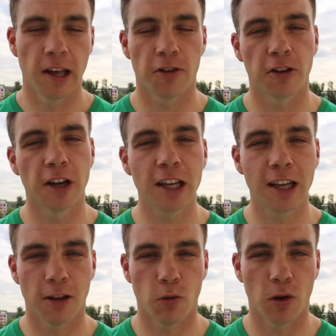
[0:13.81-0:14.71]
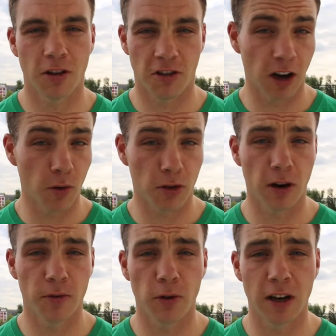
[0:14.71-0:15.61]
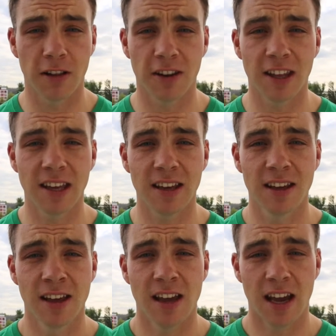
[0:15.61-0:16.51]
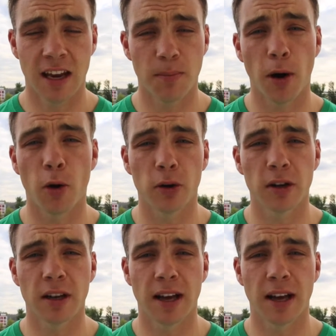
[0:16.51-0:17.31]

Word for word: Sardinia, that's one of the slowest gravel rallies of the year, and then Poland